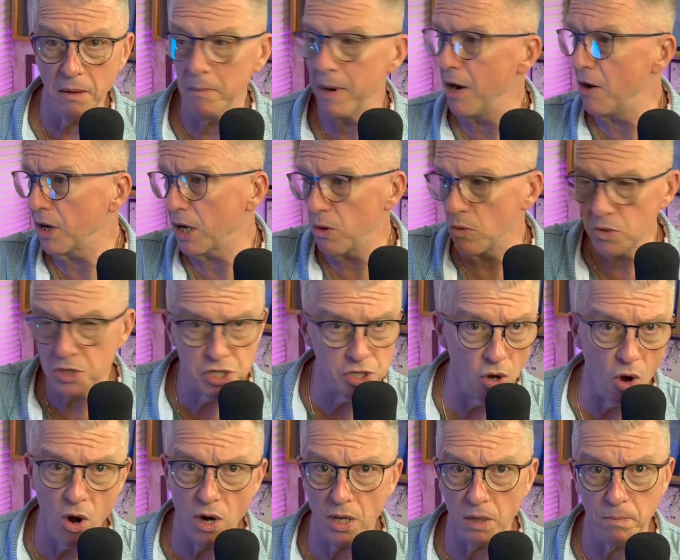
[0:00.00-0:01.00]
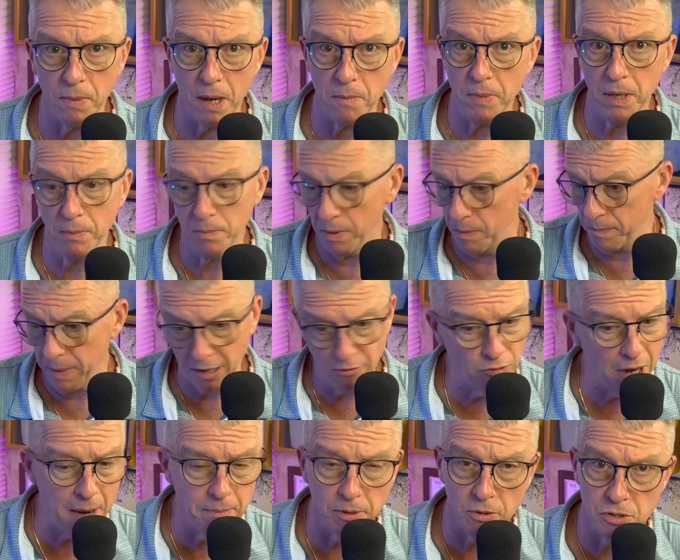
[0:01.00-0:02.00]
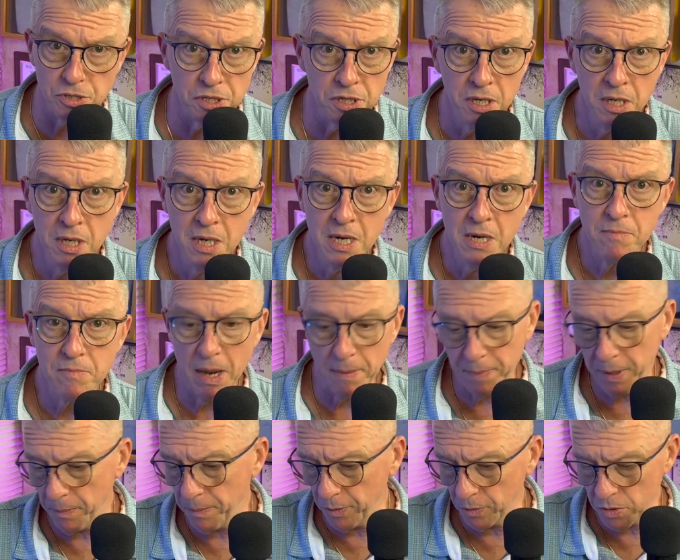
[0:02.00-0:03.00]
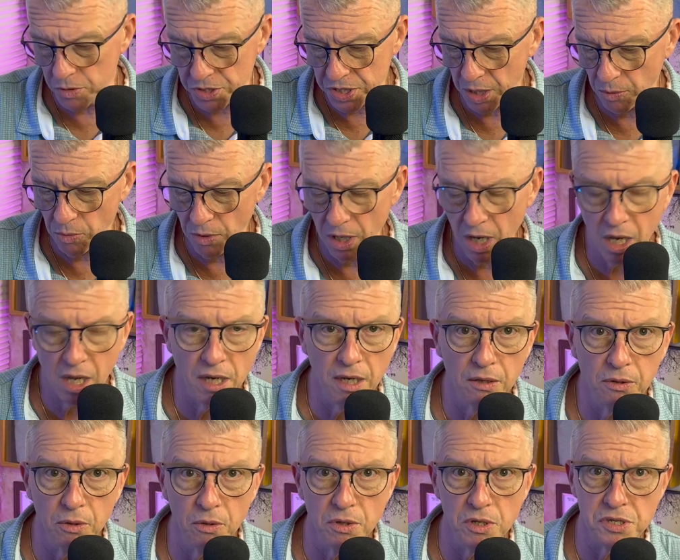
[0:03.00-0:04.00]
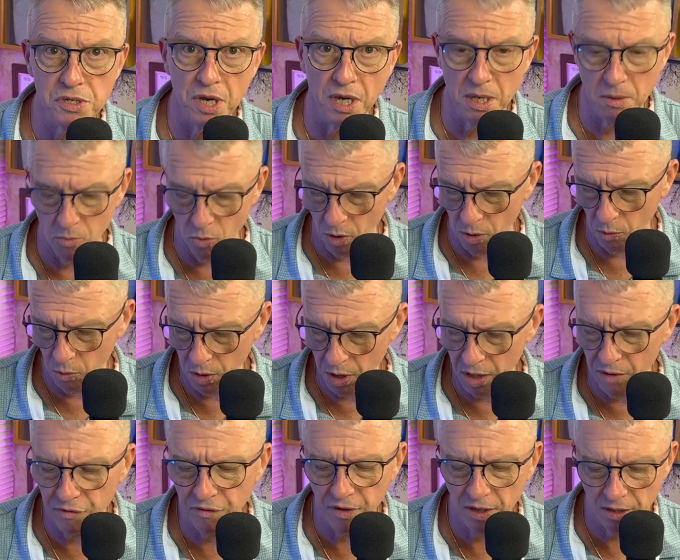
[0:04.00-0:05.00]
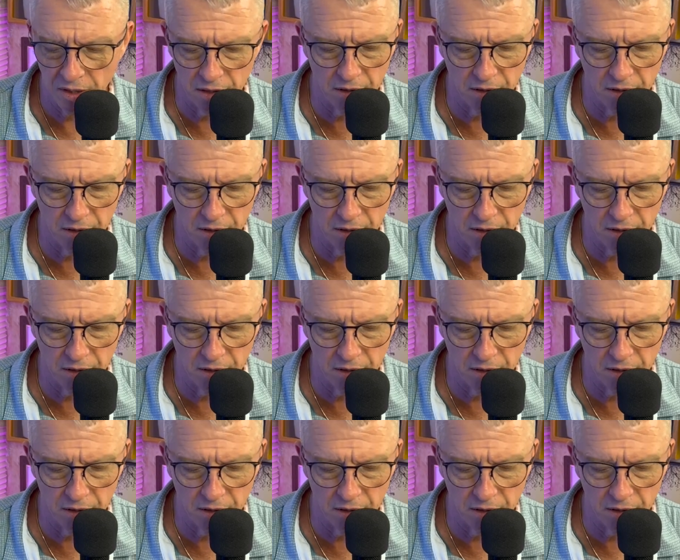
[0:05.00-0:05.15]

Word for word: America was started by people, by rebels, by people who said we're not going to do this anymore and we're going to find a